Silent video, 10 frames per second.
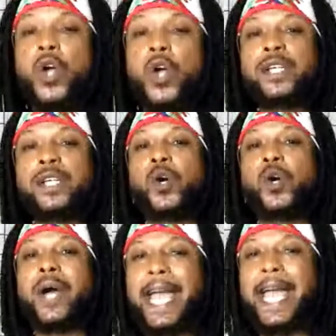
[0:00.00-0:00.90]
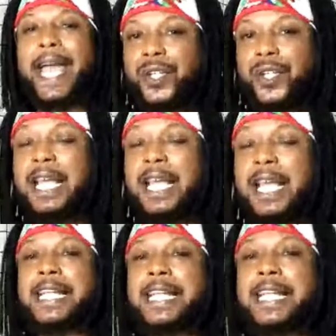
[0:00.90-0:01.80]
We're so anchored
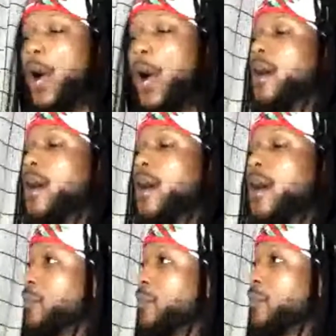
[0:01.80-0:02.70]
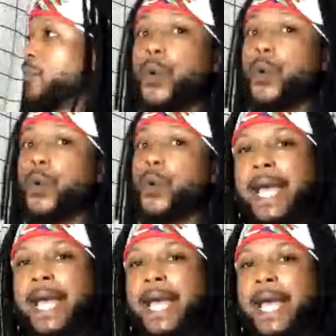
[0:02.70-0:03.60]
in our
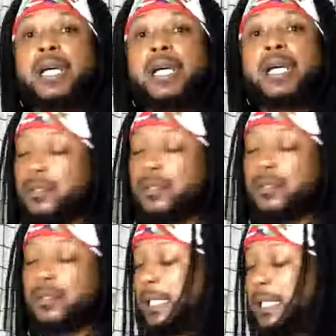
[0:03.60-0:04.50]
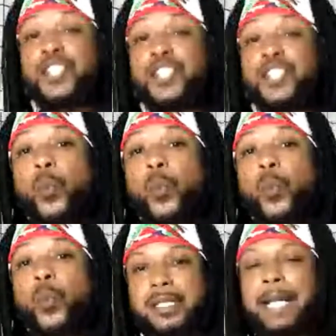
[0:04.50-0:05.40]
earthbound
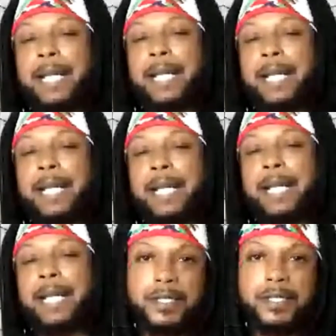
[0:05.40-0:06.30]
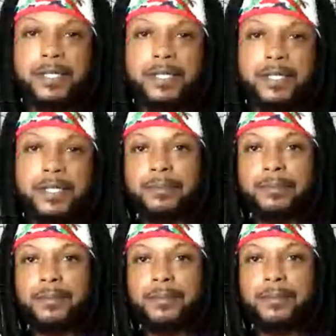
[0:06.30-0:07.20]
situation and problems
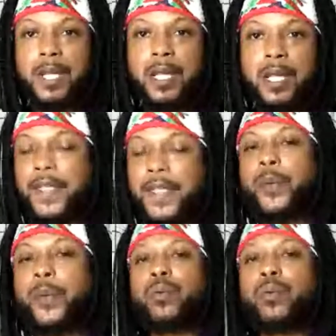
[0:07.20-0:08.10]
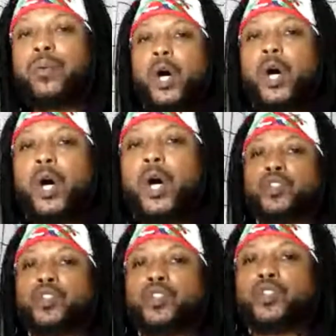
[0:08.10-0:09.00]
that we don't know how
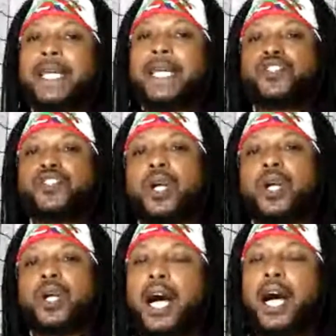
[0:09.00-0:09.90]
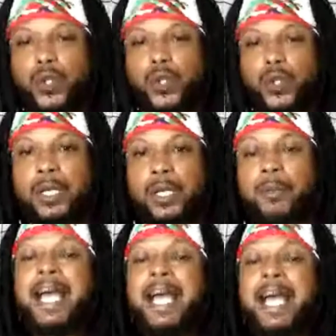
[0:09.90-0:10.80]
to go into the causal
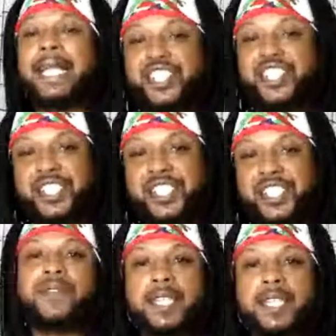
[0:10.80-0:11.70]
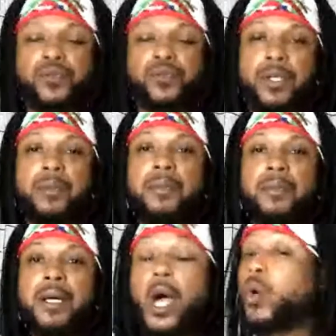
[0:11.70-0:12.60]
realm and shift this realm
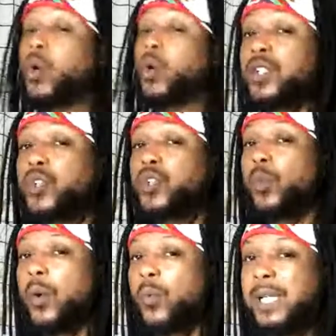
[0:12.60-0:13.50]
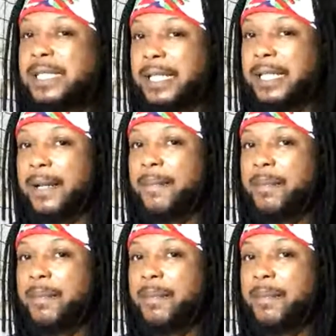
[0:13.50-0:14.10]
according to what we say.